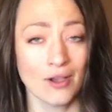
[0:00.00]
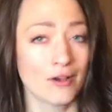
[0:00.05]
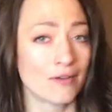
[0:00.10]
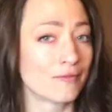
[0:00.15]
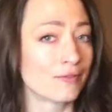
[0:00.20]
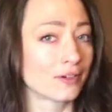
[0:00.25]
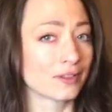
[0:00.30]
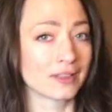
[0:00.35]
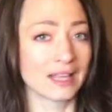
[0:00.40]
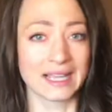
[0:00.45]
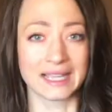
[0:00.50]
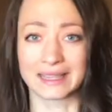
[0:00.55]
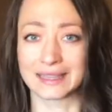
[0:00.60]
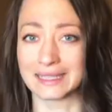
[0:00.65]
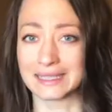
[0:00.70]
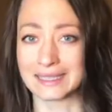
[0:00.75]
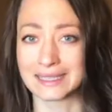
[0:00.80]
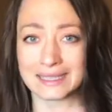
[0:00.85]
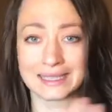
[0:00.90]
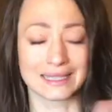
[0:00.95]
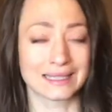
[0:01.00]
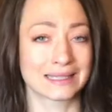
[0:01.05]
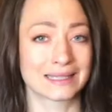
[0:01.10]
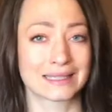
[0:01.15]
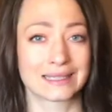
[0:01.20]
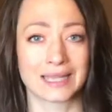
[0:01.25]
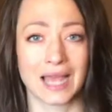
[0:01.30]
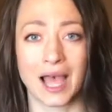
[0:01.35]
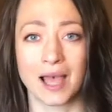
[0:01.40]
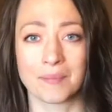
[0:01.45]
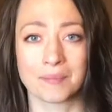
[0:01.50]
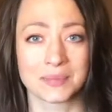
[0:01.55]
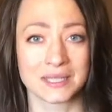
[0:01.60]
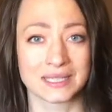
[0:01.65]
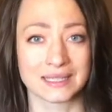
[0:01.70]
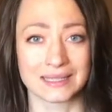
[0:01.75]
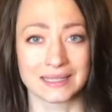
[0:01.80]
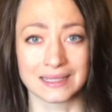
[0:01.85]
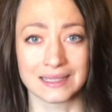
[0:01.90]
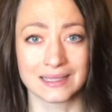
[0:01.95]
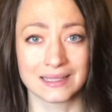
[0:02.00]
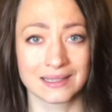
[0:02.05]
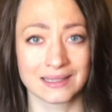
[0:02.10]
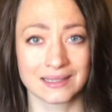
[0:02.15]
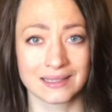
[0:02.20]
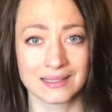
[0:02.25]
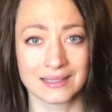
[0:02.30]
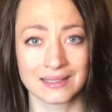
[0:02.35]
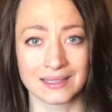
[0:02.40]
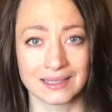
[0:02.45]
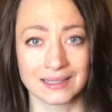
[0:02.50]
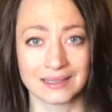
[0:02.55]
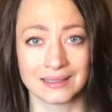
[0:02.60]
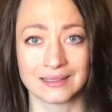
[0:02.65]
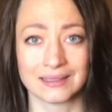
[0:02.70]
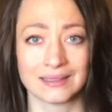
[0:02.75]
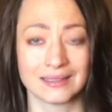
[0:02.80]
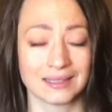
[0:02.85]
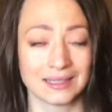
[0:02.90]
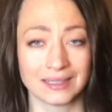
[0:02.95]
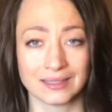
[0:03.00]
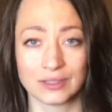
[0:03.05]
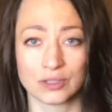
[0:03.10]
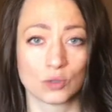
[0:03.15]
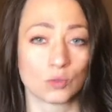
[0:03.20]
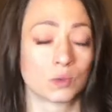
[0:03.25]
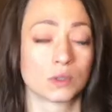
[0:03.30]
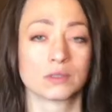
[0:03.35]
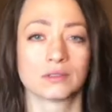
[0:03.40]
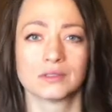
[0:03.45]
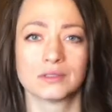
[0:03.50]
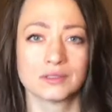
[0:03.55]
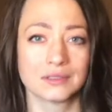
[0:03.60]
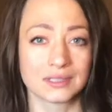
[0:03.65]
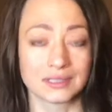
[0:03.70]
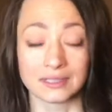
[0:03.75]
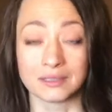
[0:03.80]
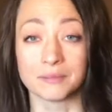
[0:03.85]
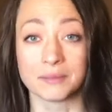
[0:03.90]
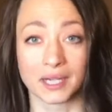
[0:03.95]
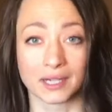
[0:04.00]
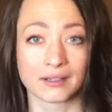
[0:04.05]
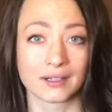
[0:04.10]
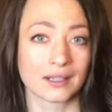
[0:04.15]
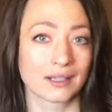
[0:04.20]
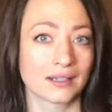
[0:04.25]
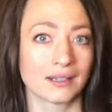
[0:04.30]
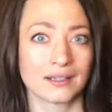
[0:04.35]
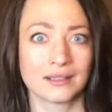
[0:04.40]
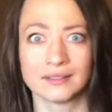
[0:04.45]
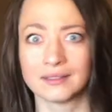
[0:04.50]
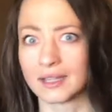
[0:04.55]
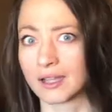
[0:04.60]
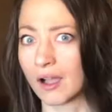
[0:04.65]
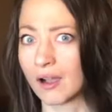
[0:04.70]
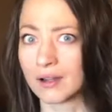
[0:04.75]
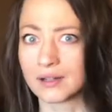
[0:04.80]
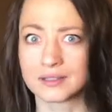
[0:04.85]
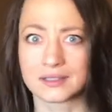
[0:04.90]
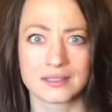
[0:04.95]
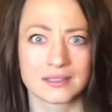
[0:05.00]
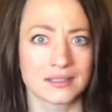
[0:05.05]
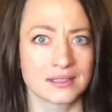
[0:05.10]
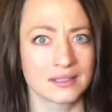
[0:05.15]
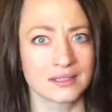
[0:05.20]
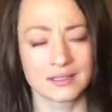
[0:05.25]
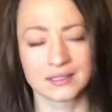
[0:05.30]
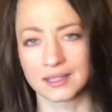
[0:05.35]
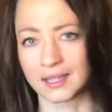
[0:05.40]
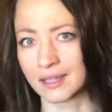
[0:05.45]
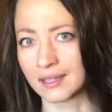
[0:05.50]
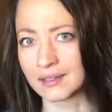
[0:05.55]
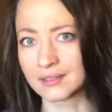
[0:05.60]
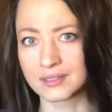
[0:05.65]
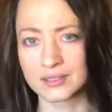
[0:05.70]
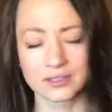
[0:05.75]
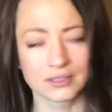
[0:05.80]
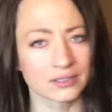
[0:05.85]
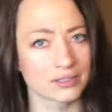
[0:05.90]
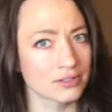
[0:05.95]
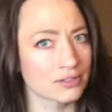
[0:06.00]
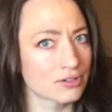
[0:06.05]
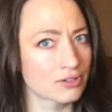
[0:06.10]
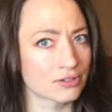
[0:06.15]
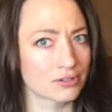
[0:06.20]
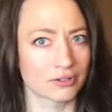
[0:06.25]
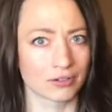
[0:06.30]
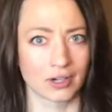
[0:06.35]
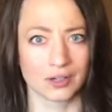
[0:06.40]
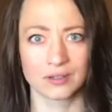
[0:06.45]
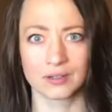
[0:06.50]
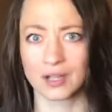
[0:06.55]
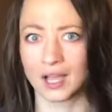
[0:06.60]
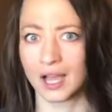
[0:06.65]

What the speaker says: for like the 6 top diseases in the world, in America, like heart disease, cancer, stroke,